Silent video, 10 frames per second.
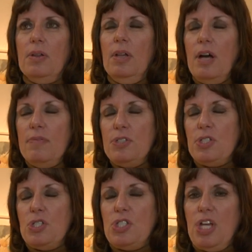love
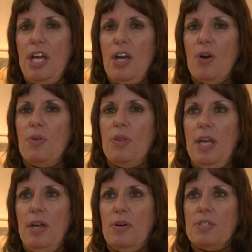to share
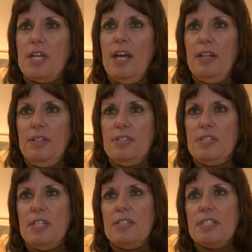their
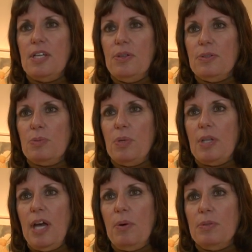talents and skills with
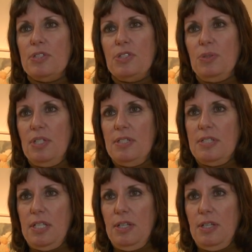our students